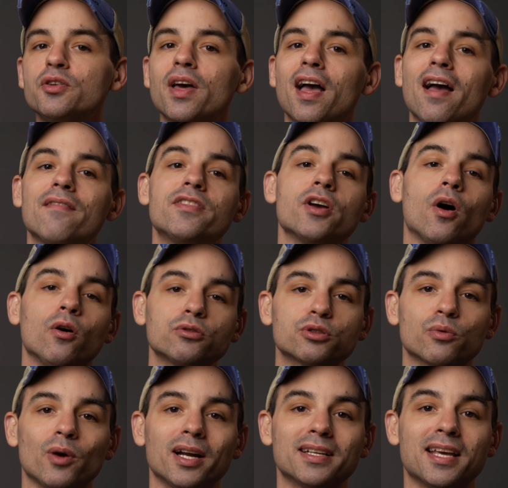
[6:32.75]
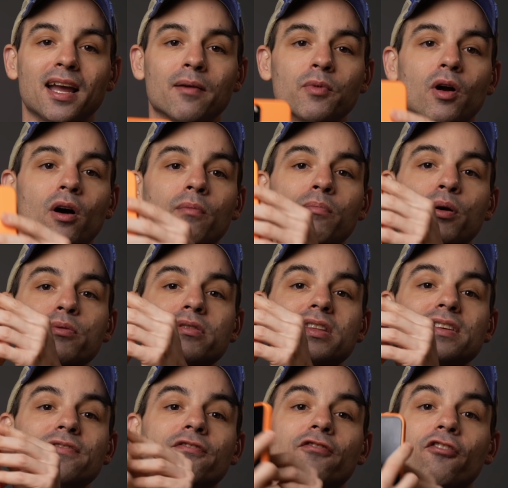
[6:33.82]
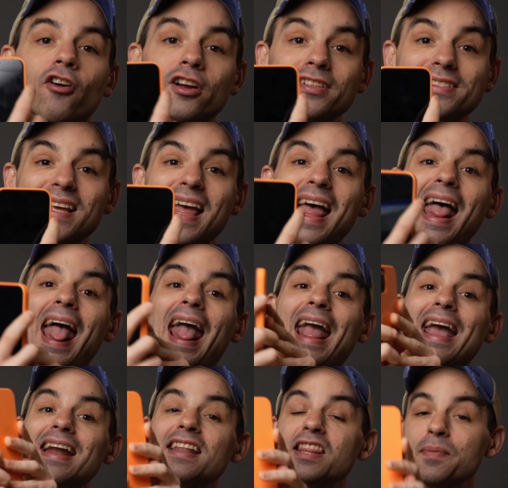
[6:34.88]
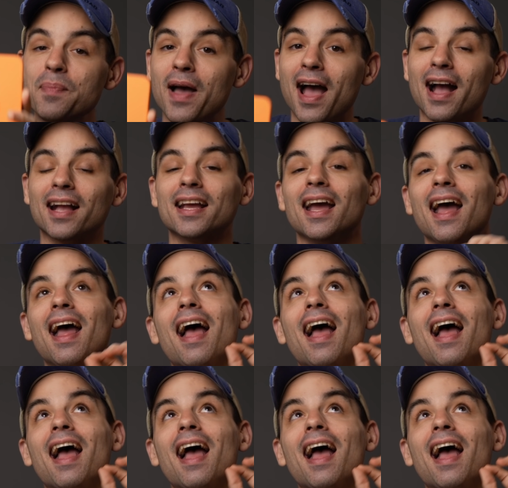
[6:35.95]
to have the ultra-wide camera on both the front and the back.